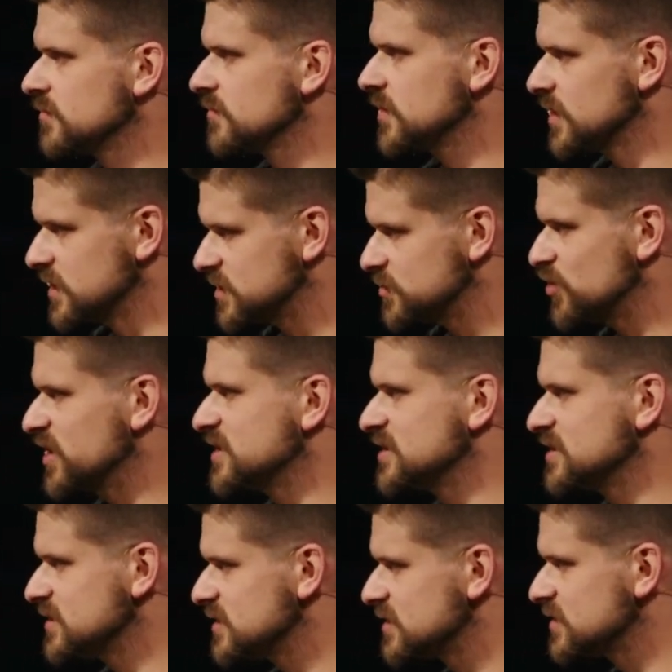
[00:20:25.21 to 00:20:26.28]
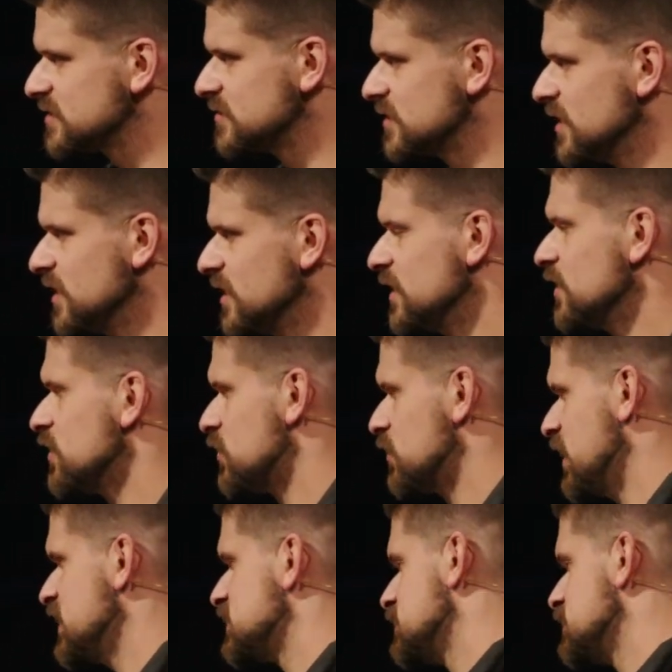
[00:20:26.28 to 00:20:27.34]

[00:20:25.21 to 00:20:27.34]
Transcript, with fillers: in his presence. You know, that reminds me